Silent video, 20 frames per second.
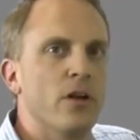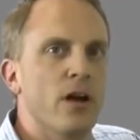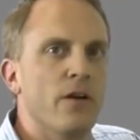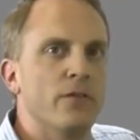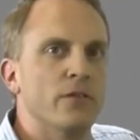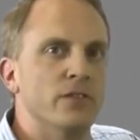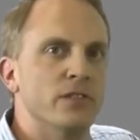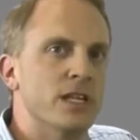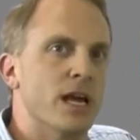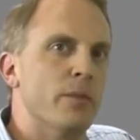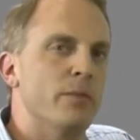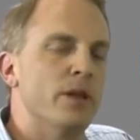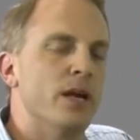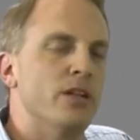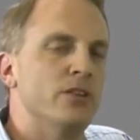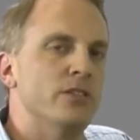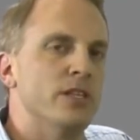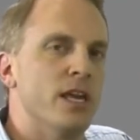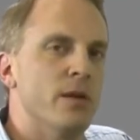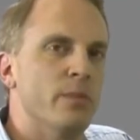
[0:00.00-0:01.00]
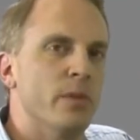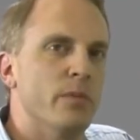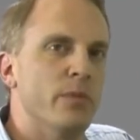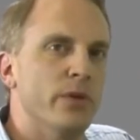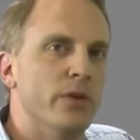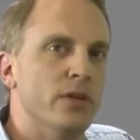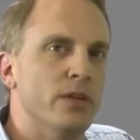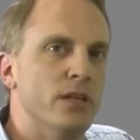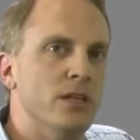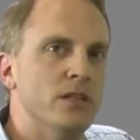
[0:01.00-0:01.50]
offers top-notch
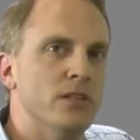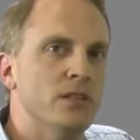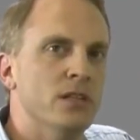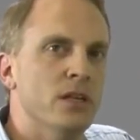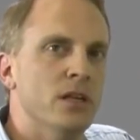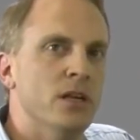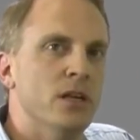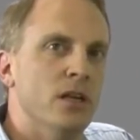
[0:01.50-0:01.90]
capabilities,